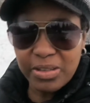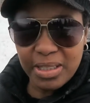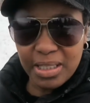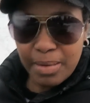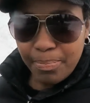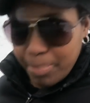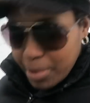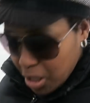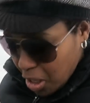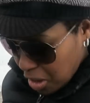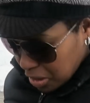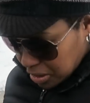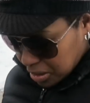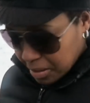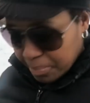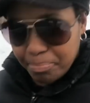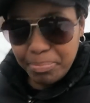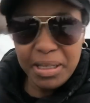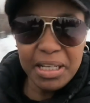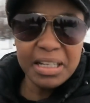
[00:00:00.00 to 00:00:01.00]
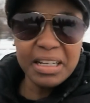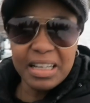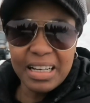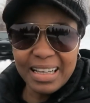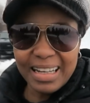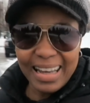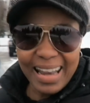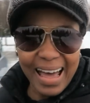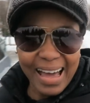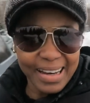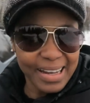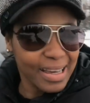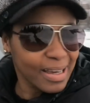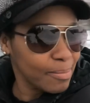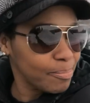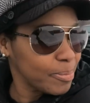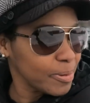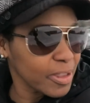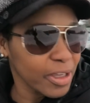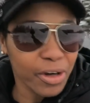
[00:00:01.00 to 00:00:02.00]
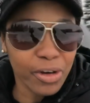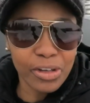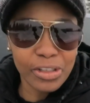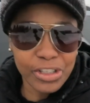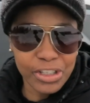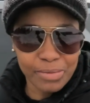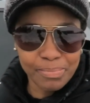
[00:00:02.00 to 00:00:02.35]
sipping on some pina colada up there in